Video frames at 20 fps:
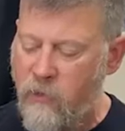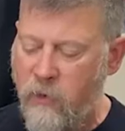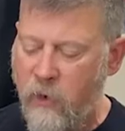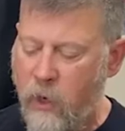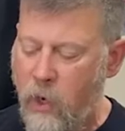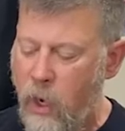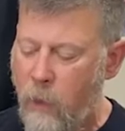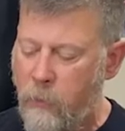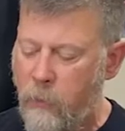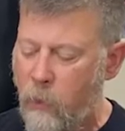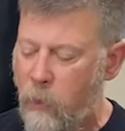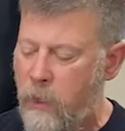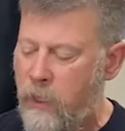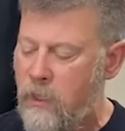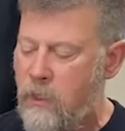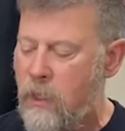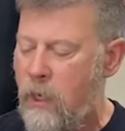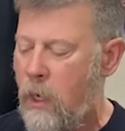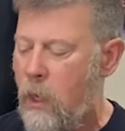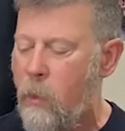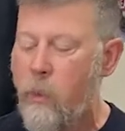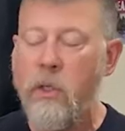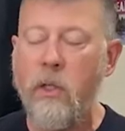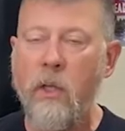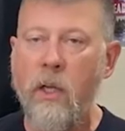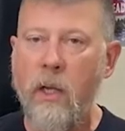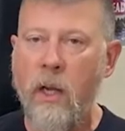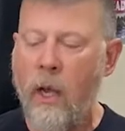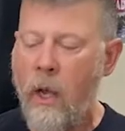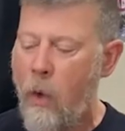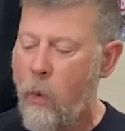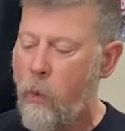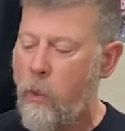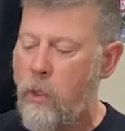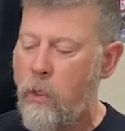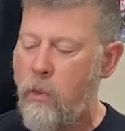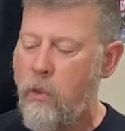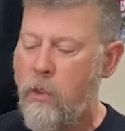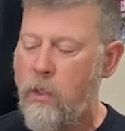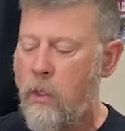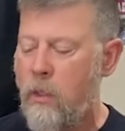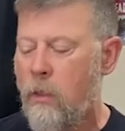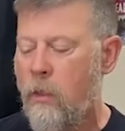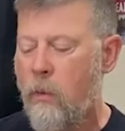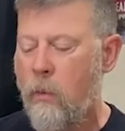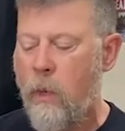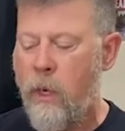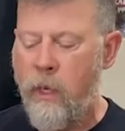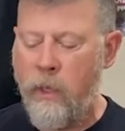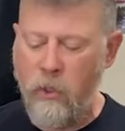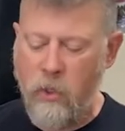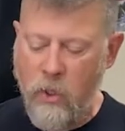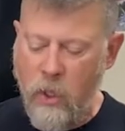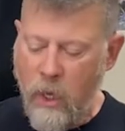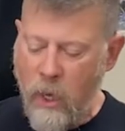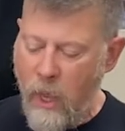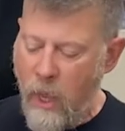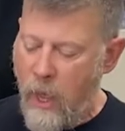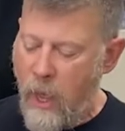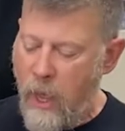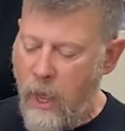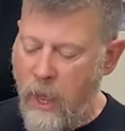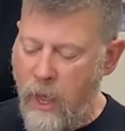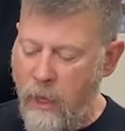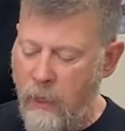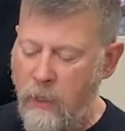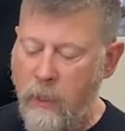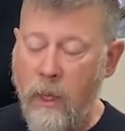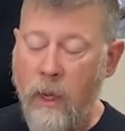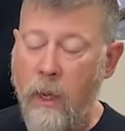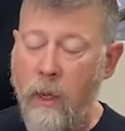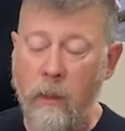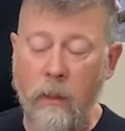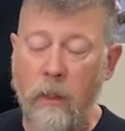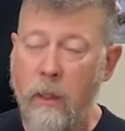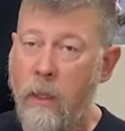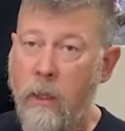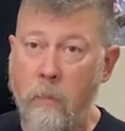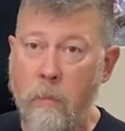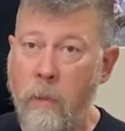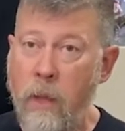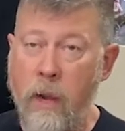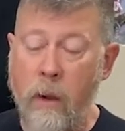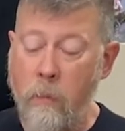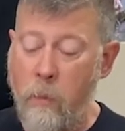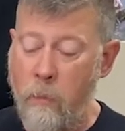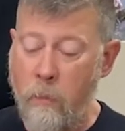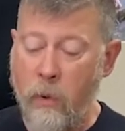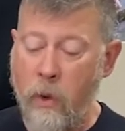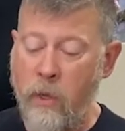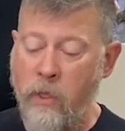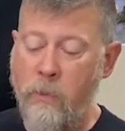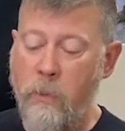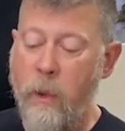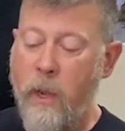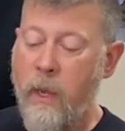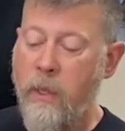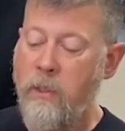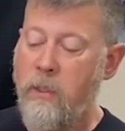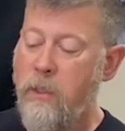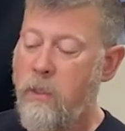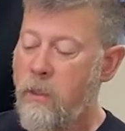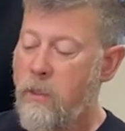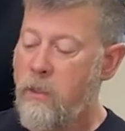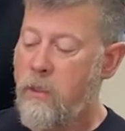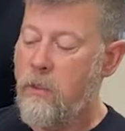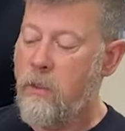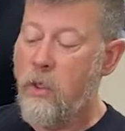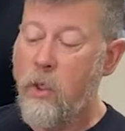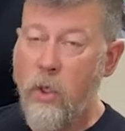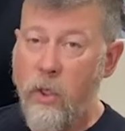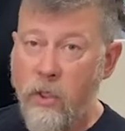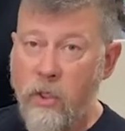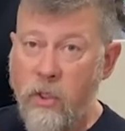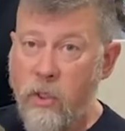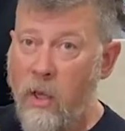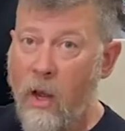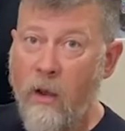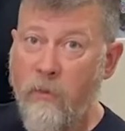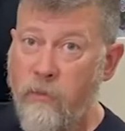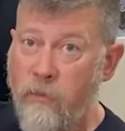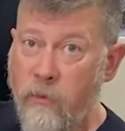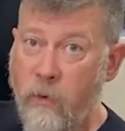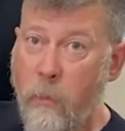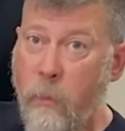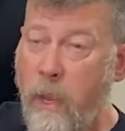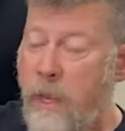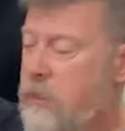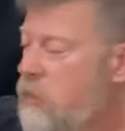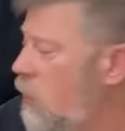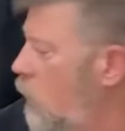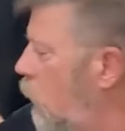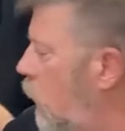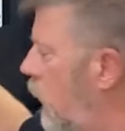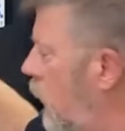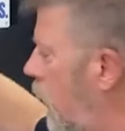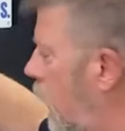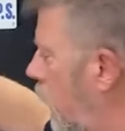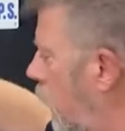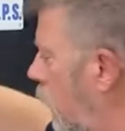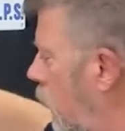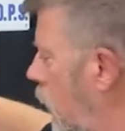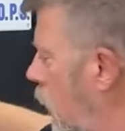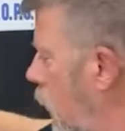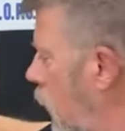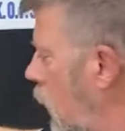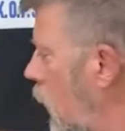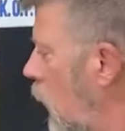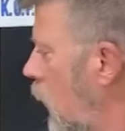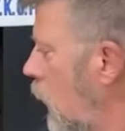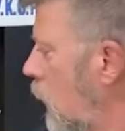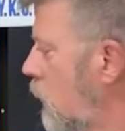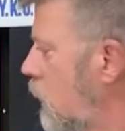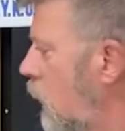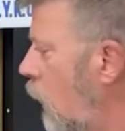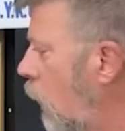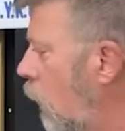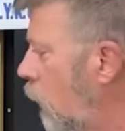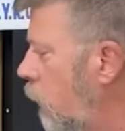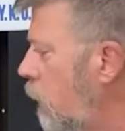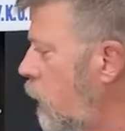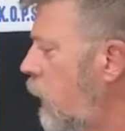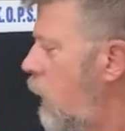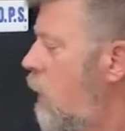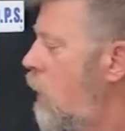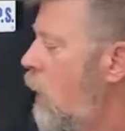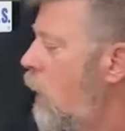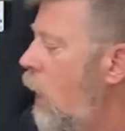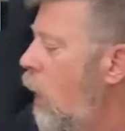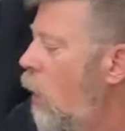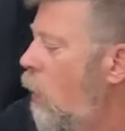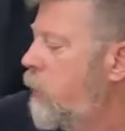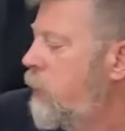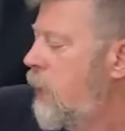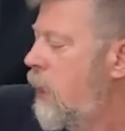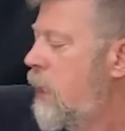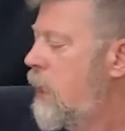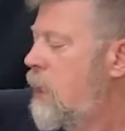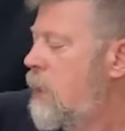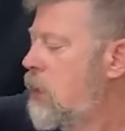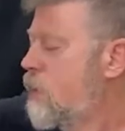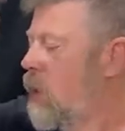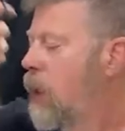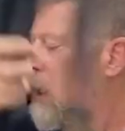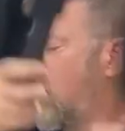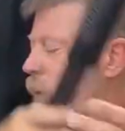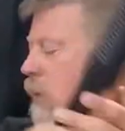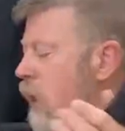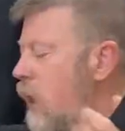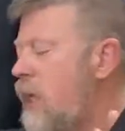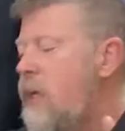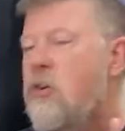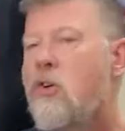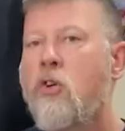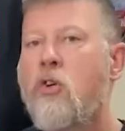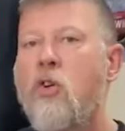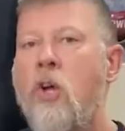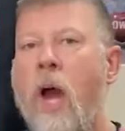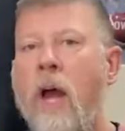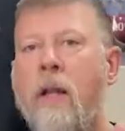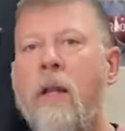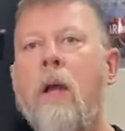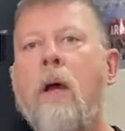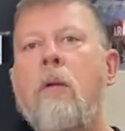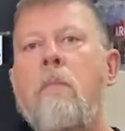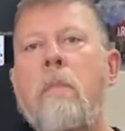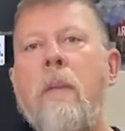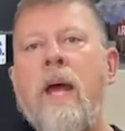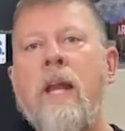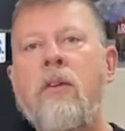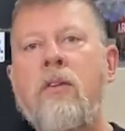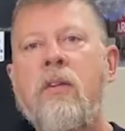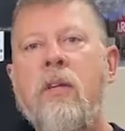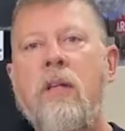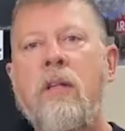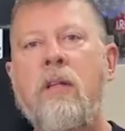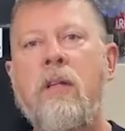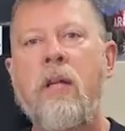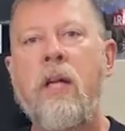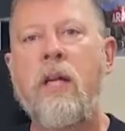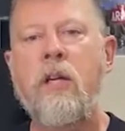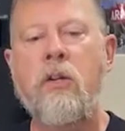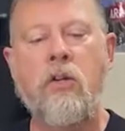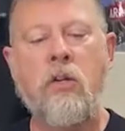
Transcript: for a couple weeks now. We took it out, we used it in the range, and uh, man, I'm impressed by it. So it's good stuff from SOE Gear. So there you go. Today is Today's shotgun medicine, today's